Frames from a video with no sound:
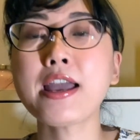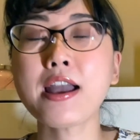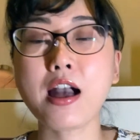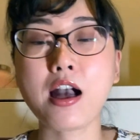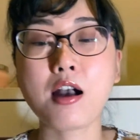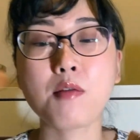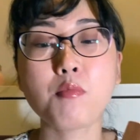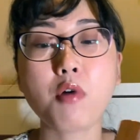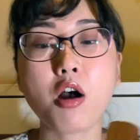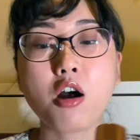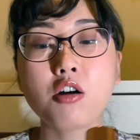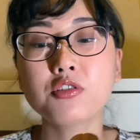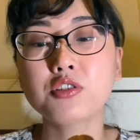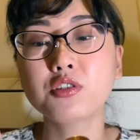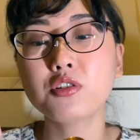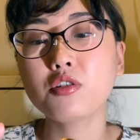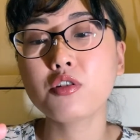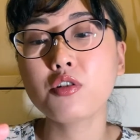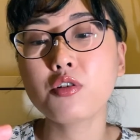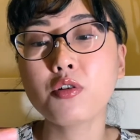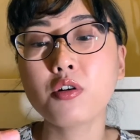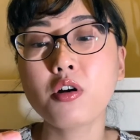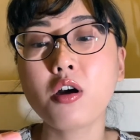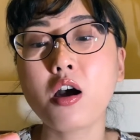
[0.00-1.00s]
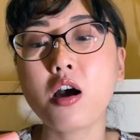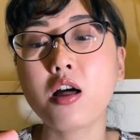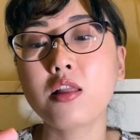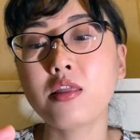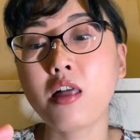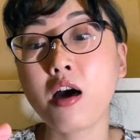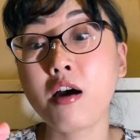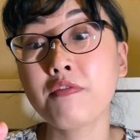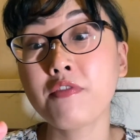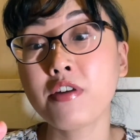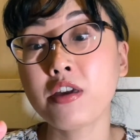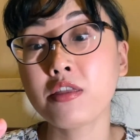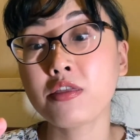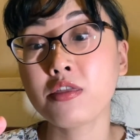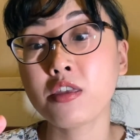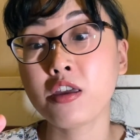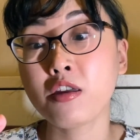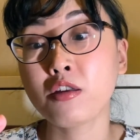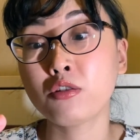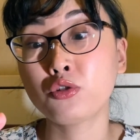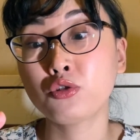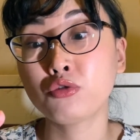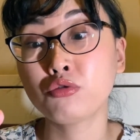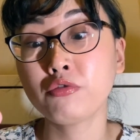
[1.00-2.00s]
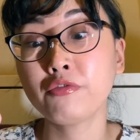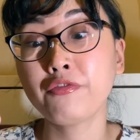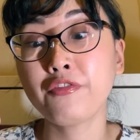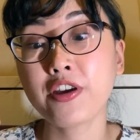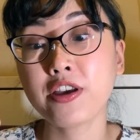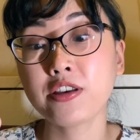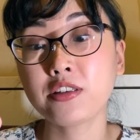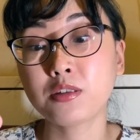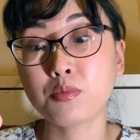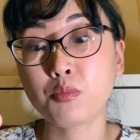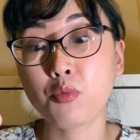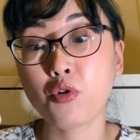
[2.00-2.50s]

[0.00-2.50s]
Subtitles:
I'm also loving the Too Faced